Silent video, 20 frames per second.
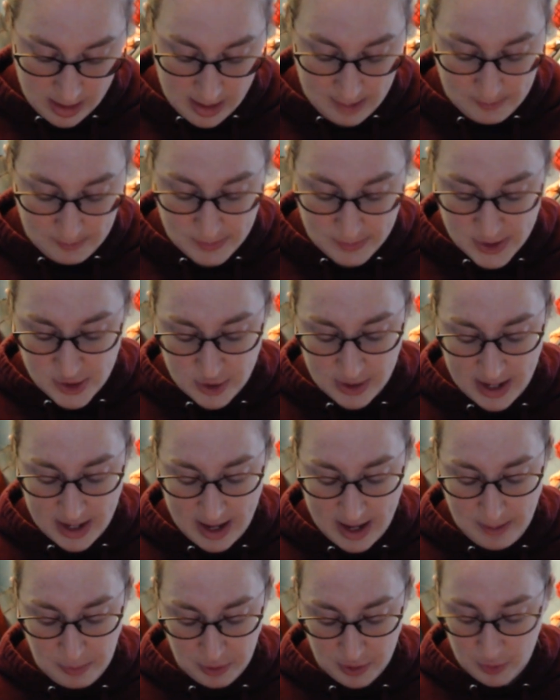Mr.
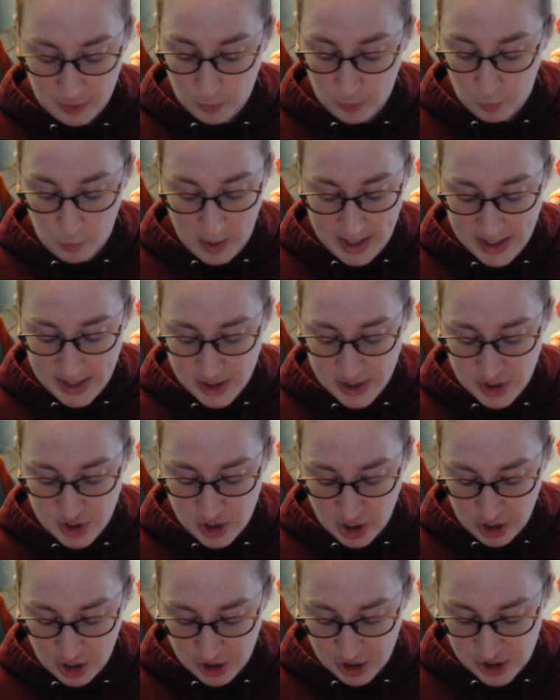Aborn, white as
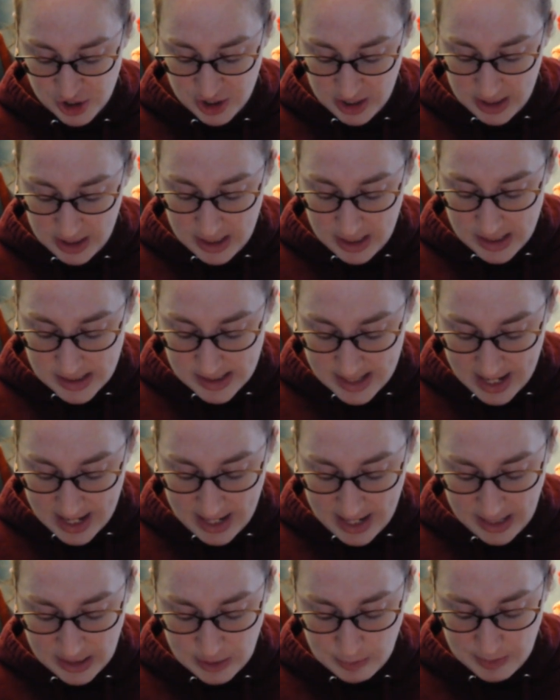starch,
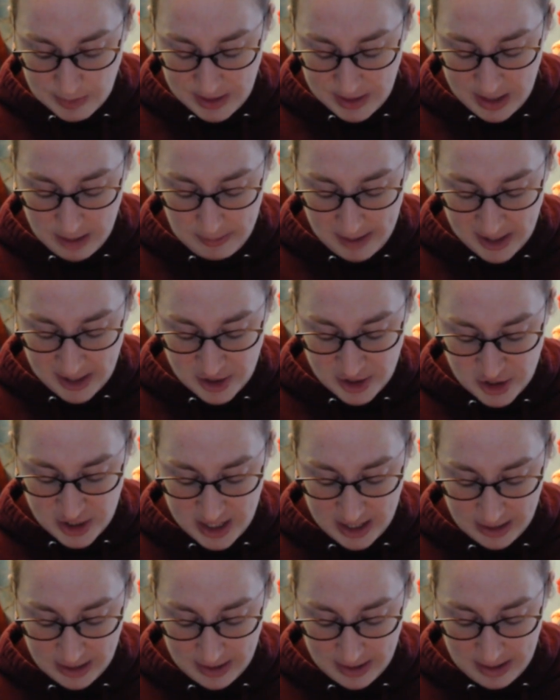sank into a nearby
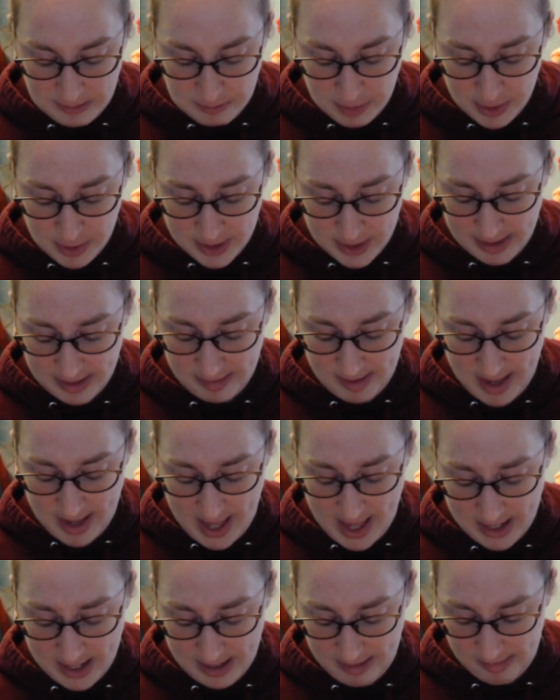chair and buried his
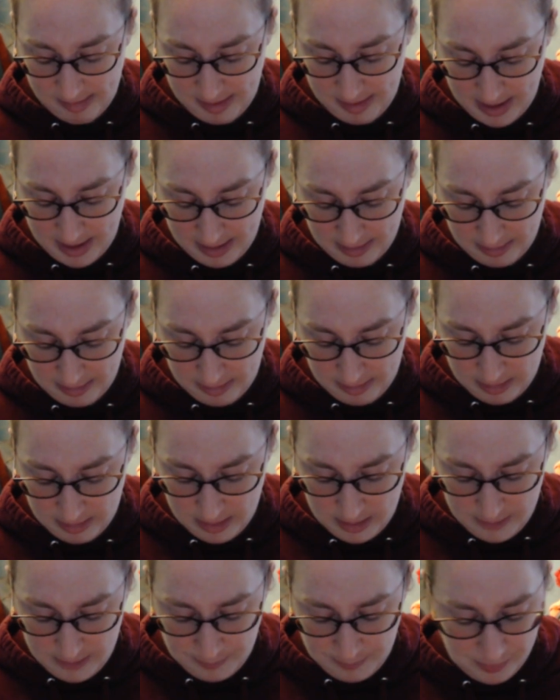head in his hands.
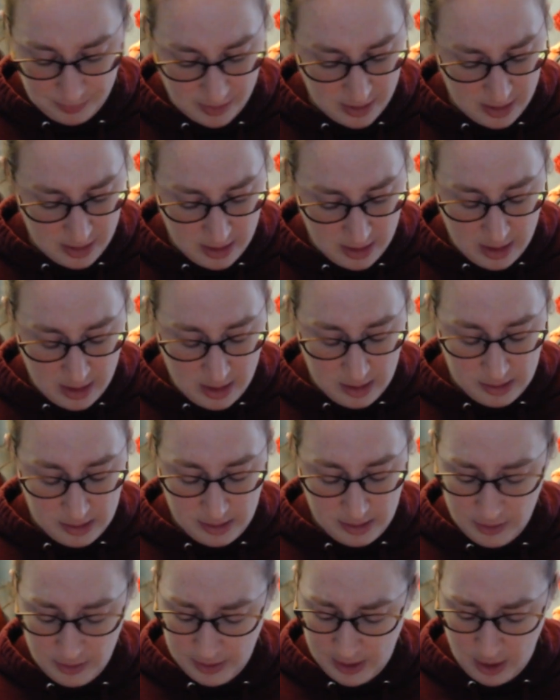
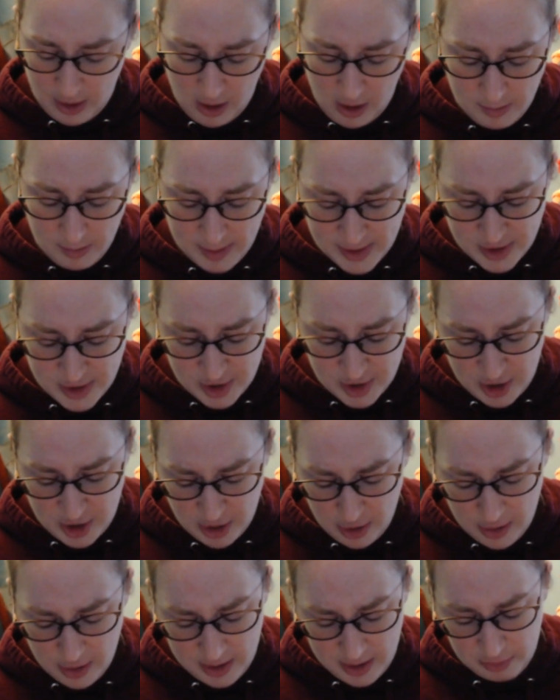Nearly all my
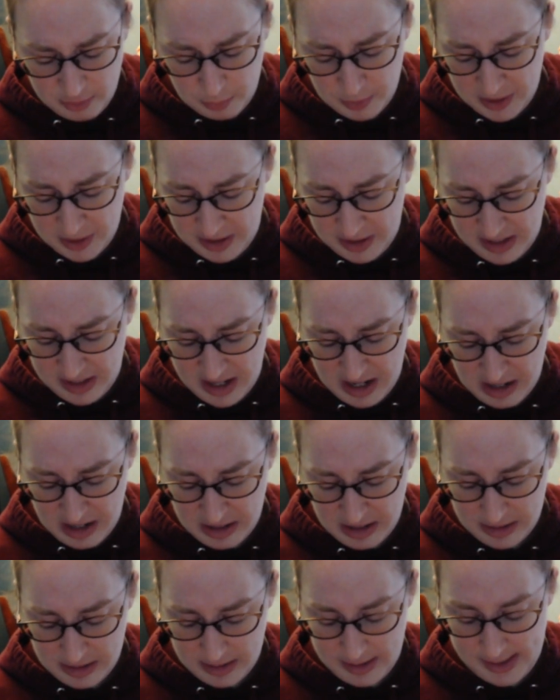securities were in there,
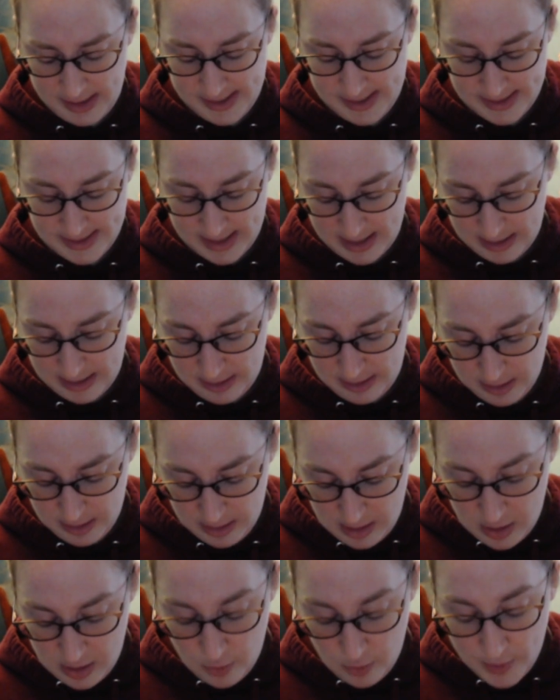he said.
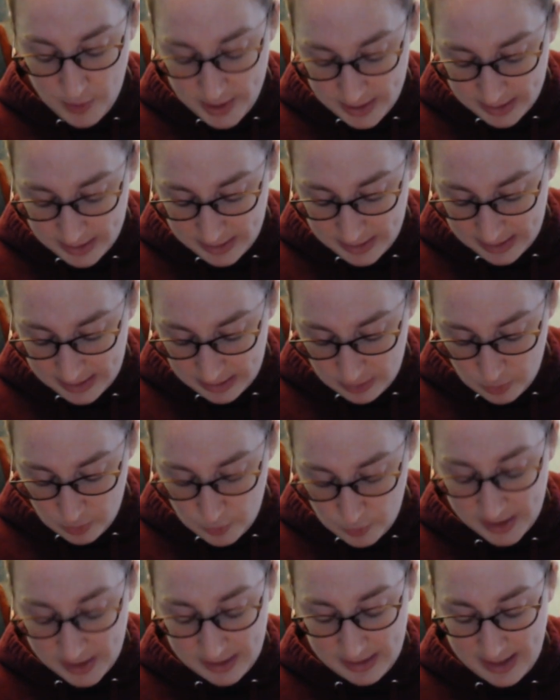One
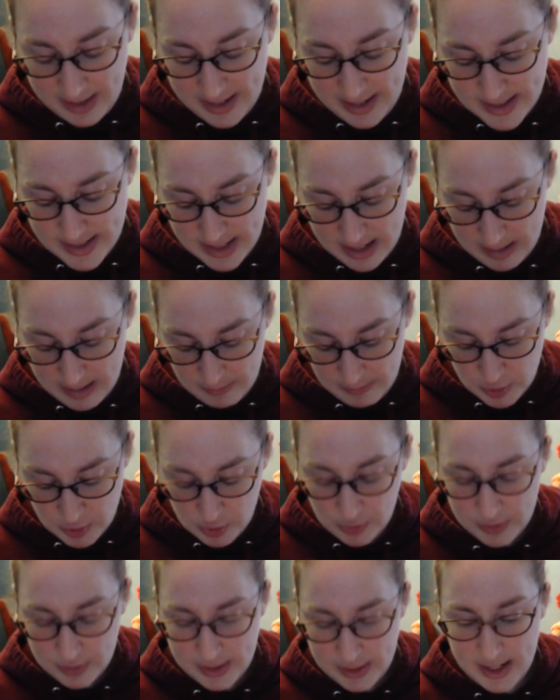quick glance at him
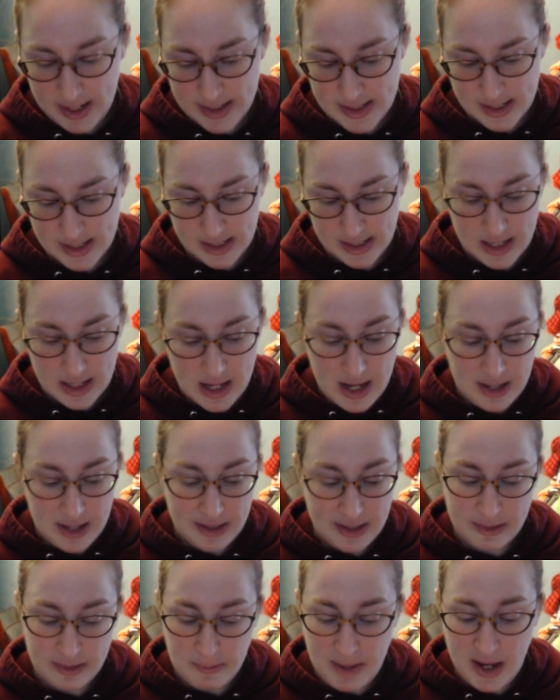told Nancy
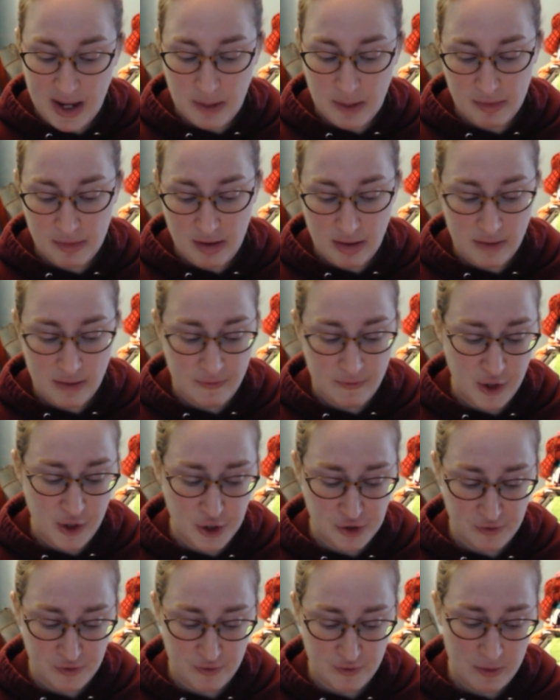that the man was on the
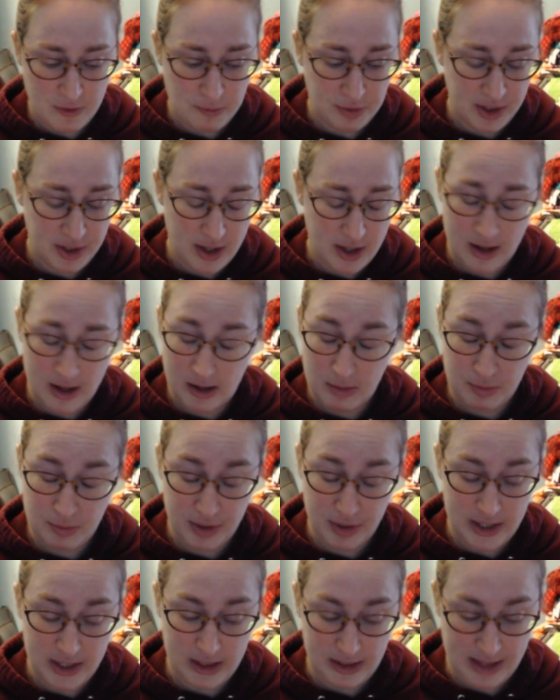verge of a
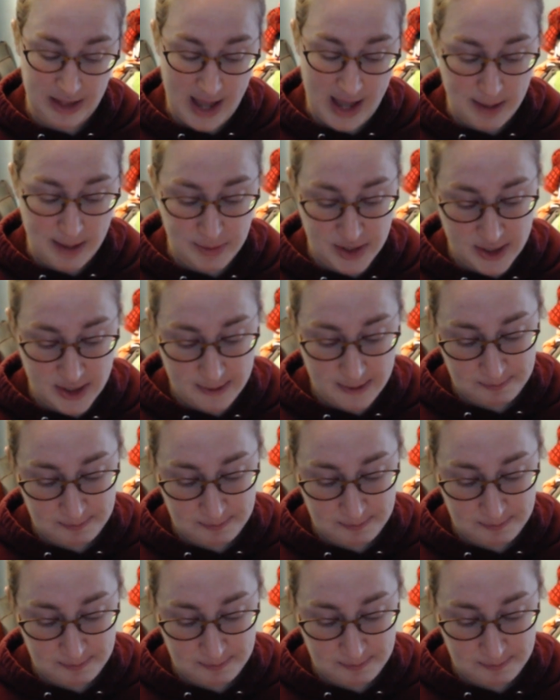complete collapse.